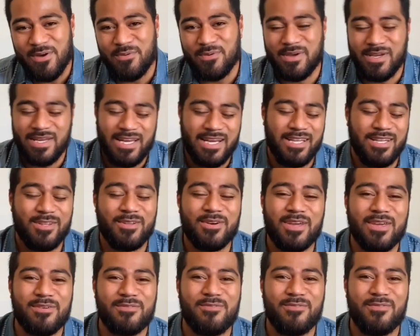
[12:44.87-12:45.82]
We're
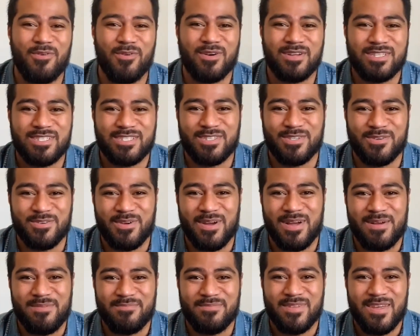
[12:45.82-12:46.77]
looking forward
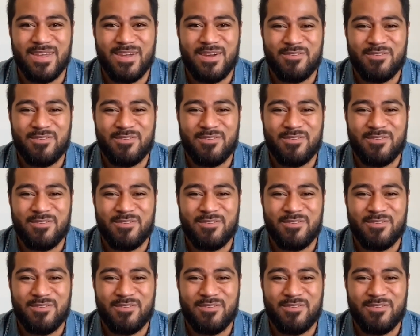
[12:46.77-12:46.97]
to